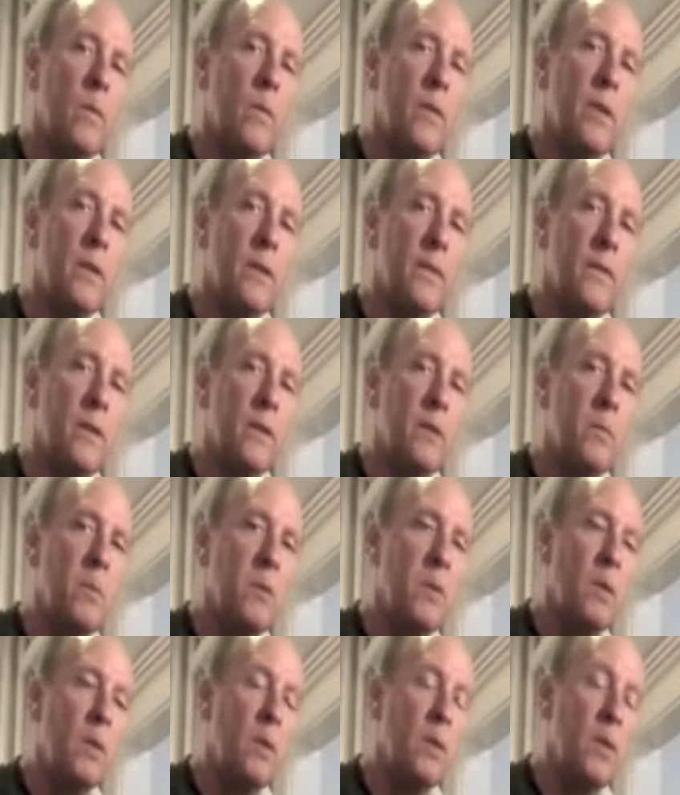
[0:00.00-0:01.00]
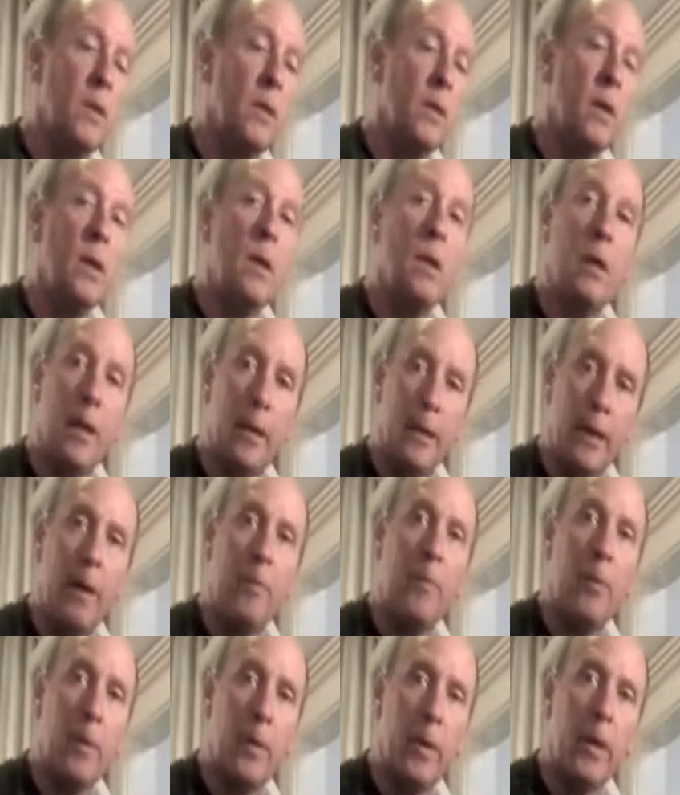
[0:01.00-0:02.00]
waste vegetable oil. And at
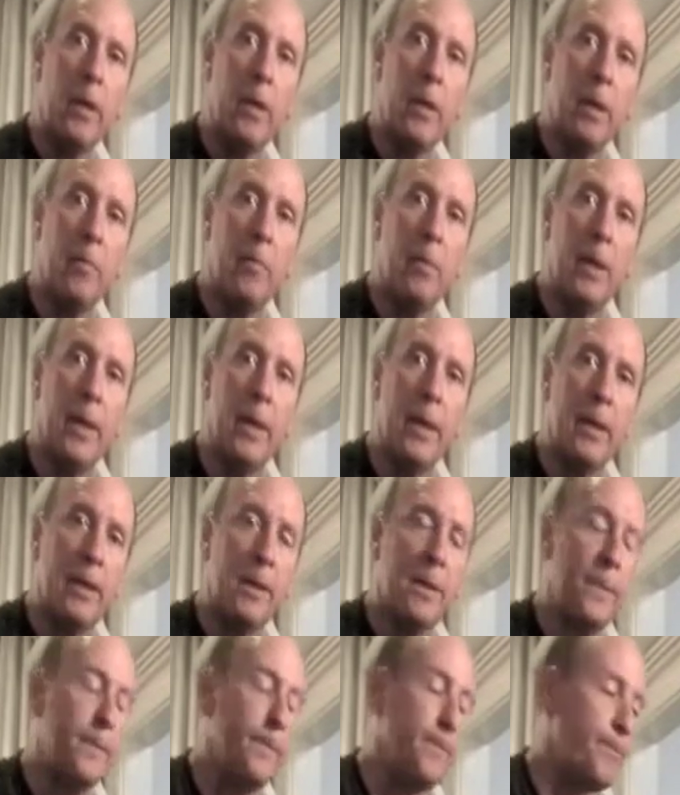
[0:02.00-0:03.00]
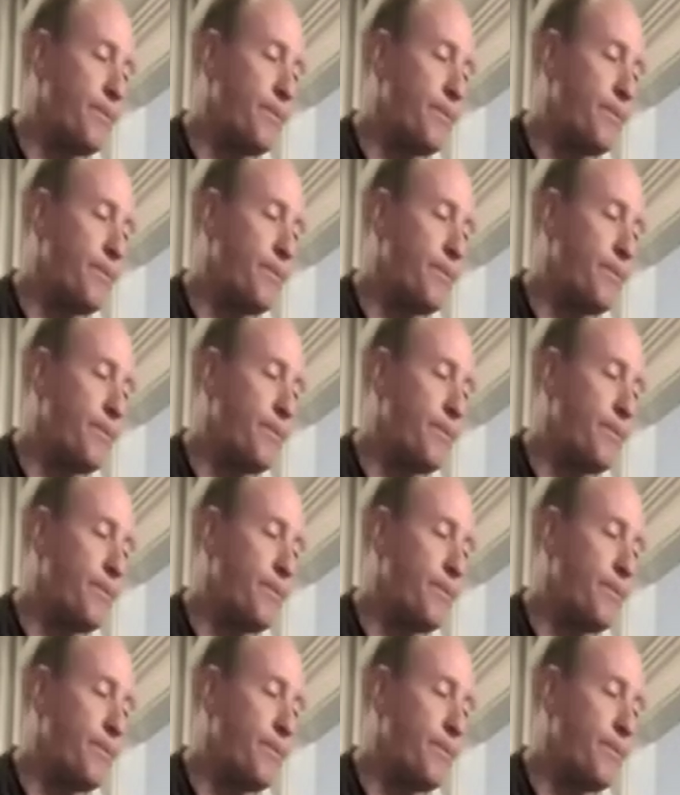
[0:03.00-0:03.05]
that point, it blended.